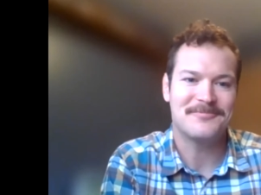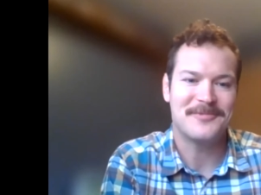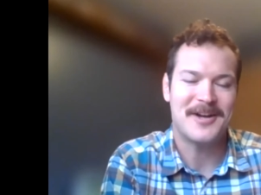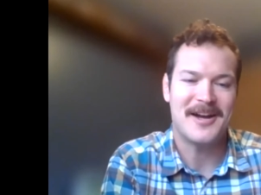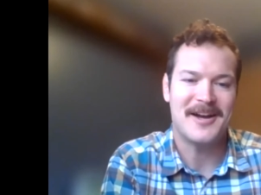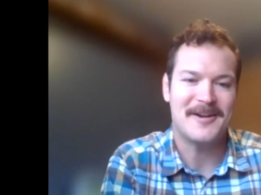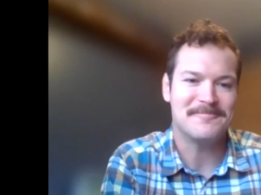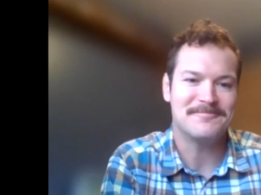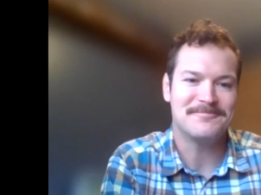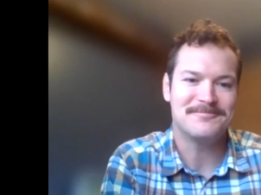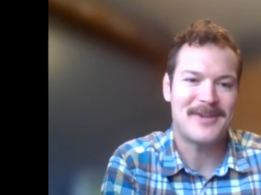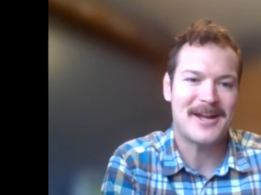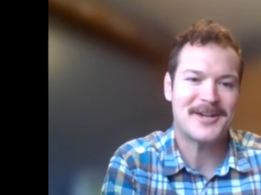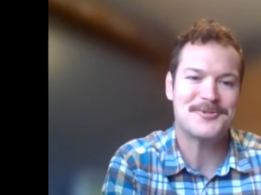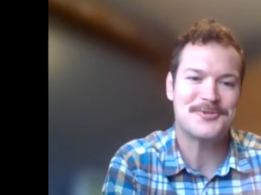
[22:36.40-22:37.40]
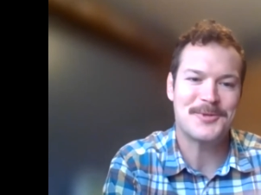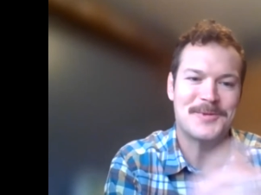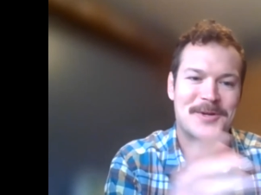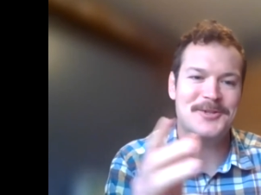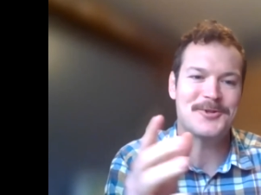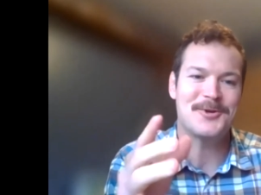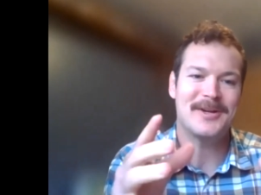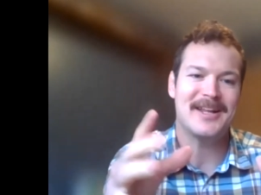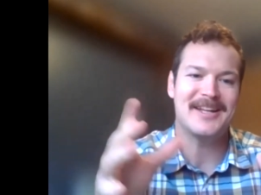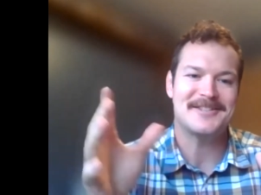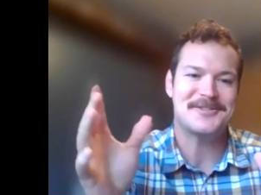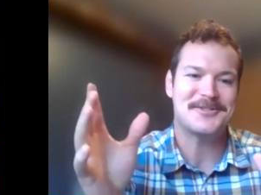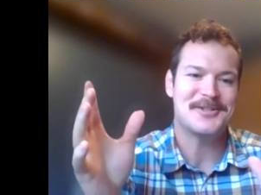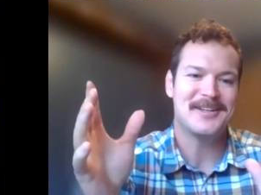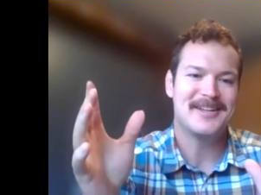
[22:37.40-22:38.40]
I contributed to it.
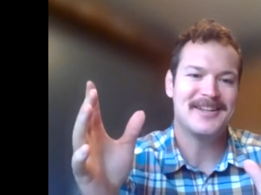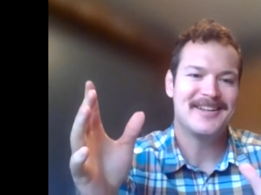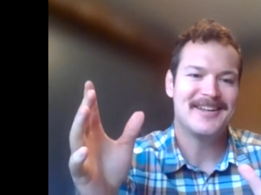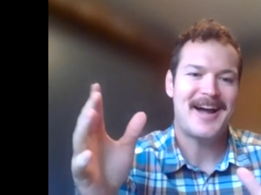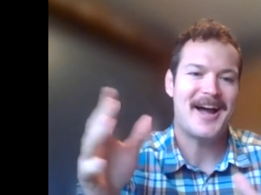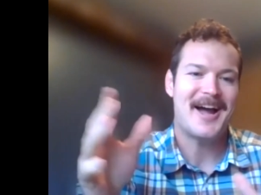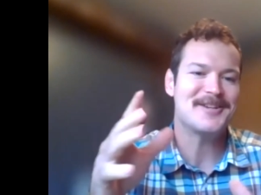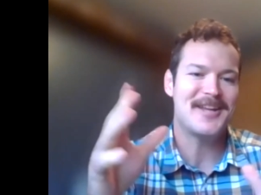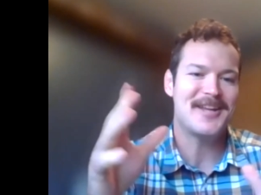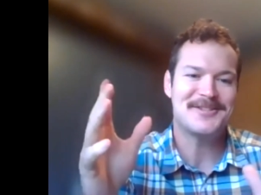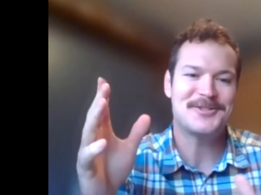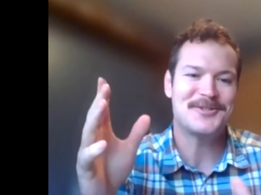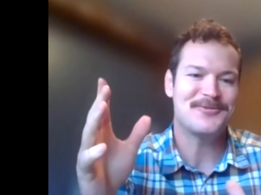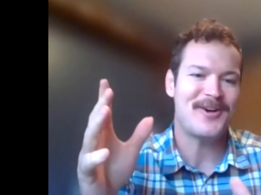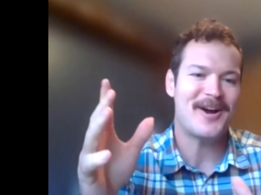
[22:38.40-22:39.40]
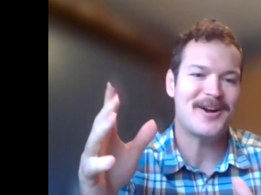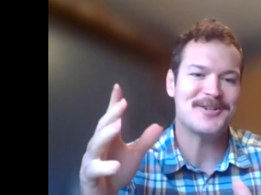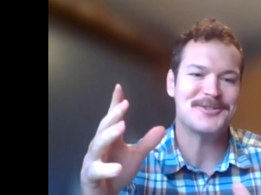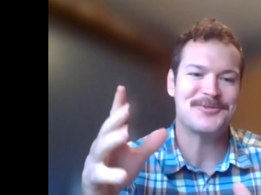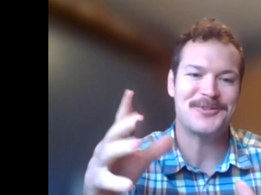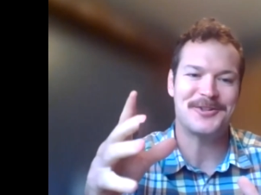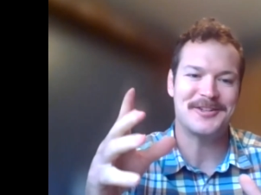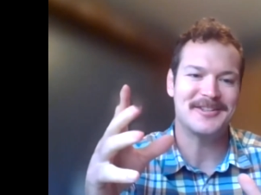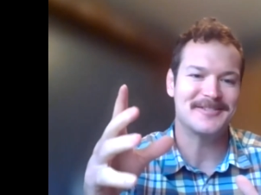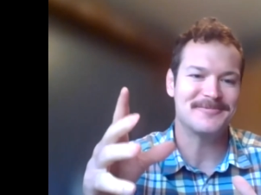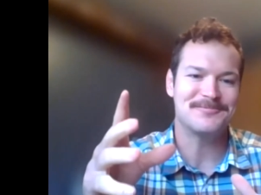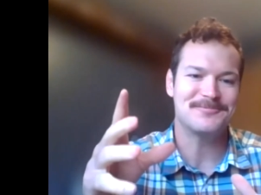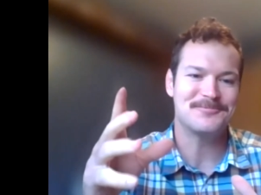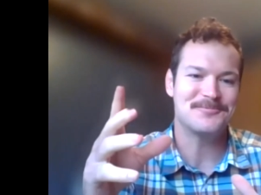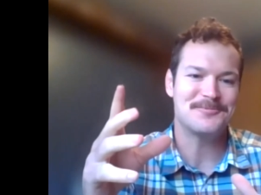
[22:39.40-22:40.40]
It's high intensity fires for
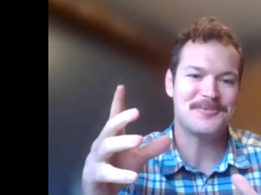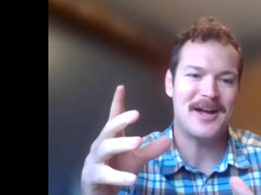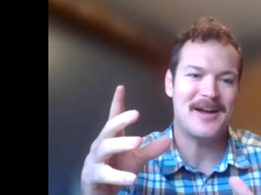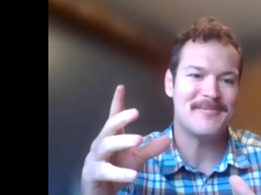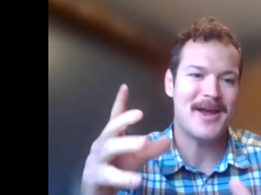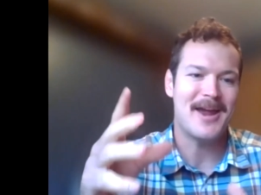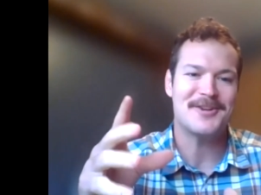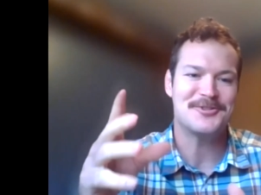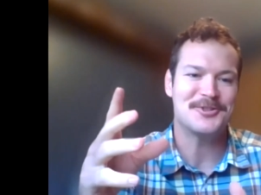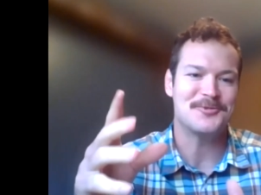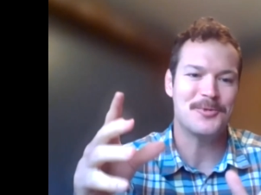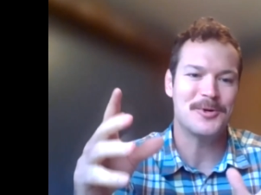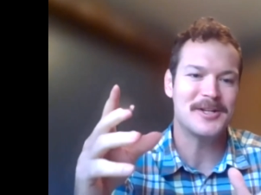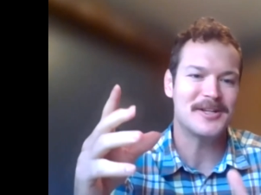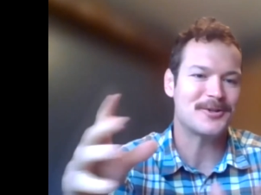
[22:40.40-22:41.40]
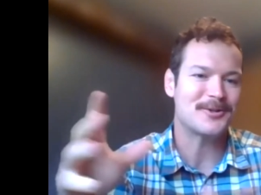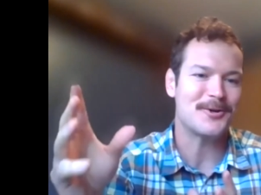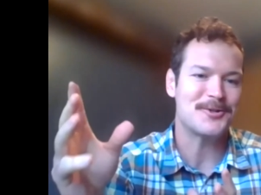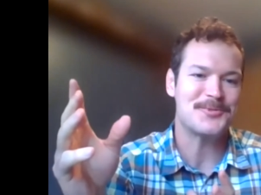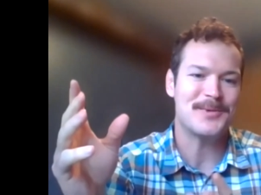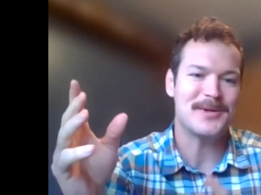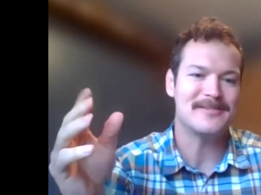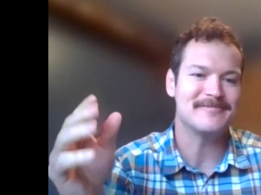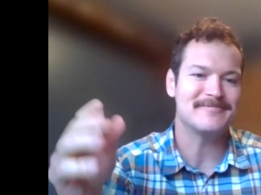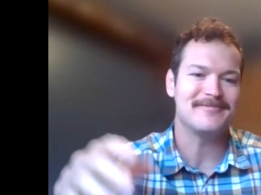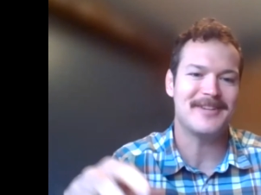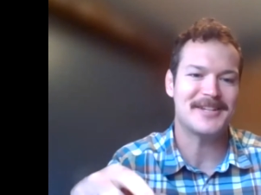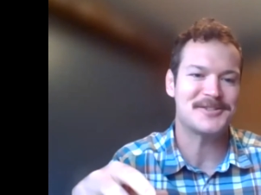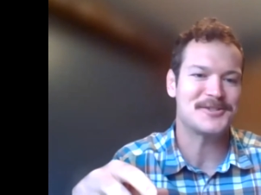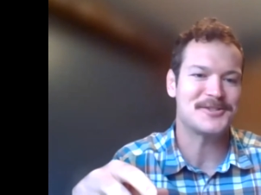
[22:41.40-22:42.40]
managing woody encroachment,
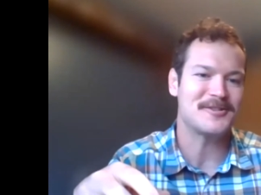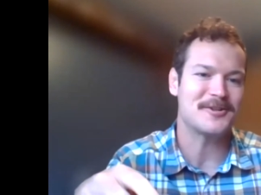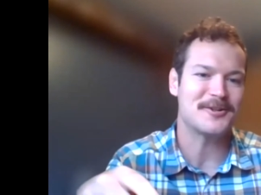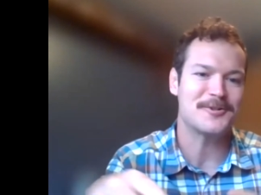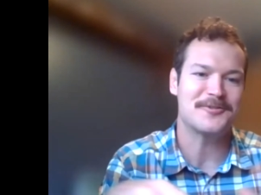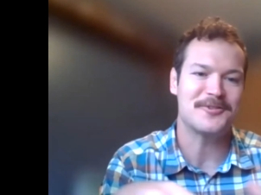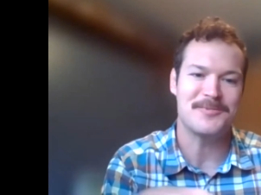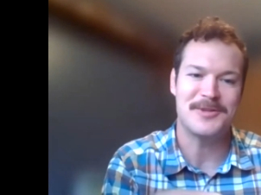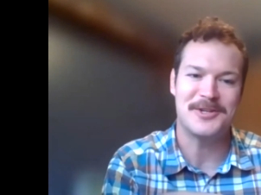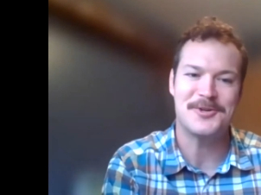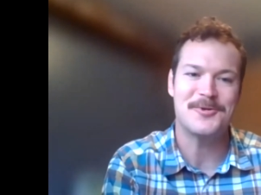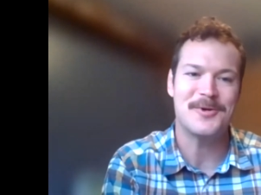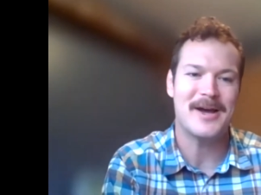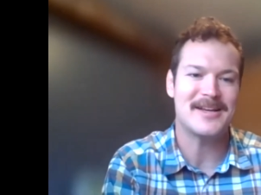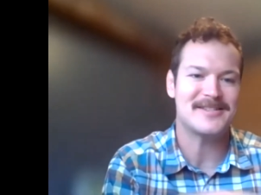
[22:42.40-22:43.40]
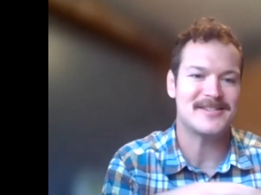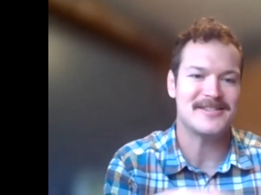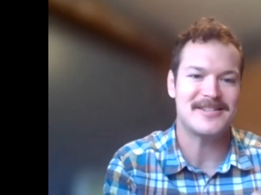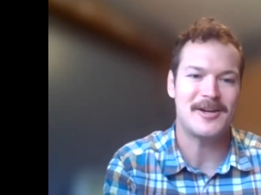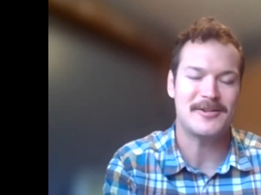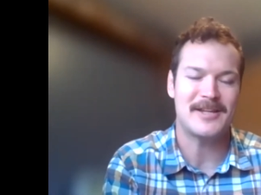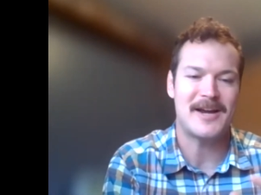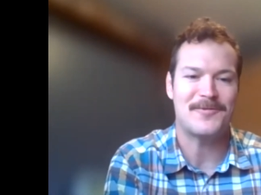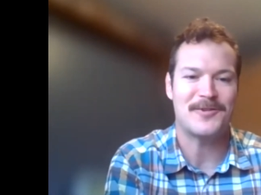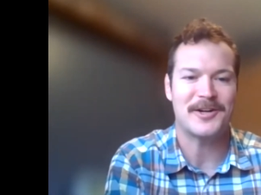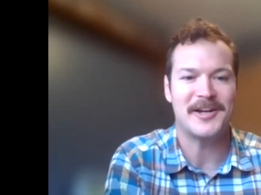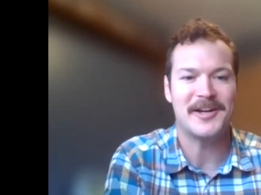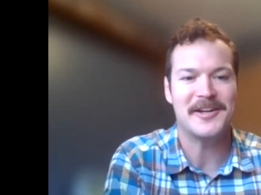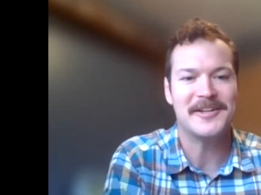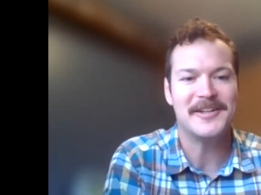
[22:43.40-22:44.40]
lessons learned from the US and South
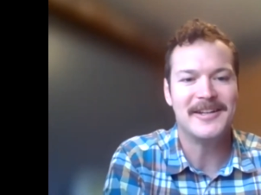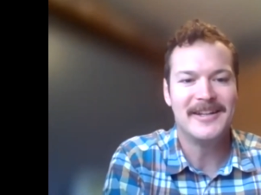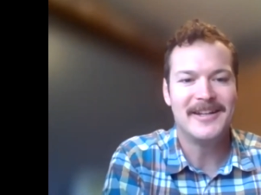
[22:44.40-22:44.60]
Africa.